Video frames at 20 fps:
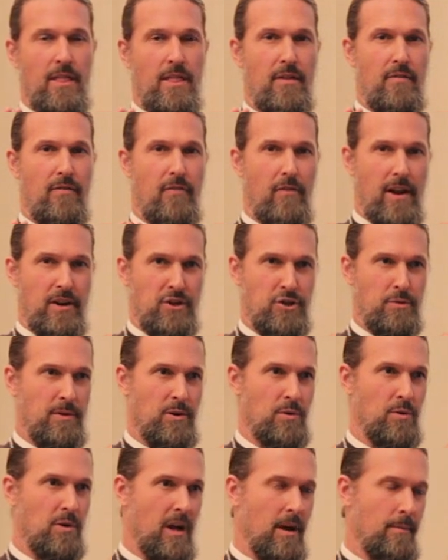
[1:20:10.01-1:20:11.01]
the
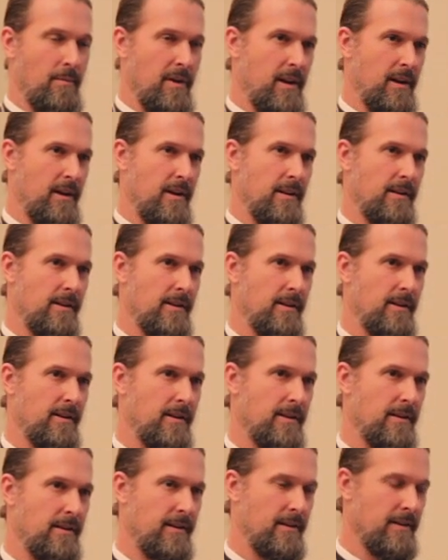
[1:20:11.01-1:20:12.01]
freshmen who come in,
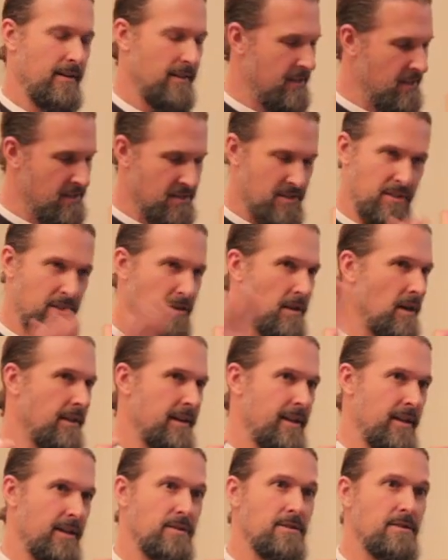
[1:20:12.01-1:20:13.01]
they're all
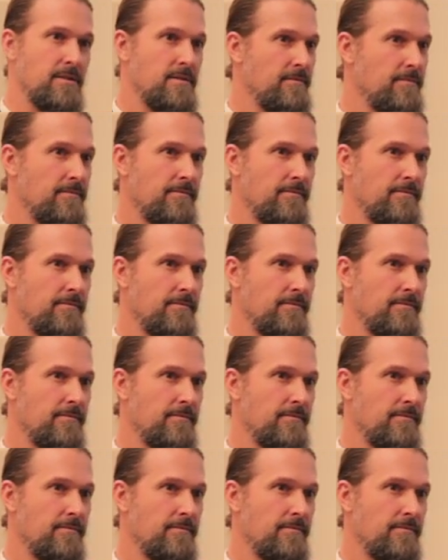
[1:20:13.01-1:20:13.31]
idiots.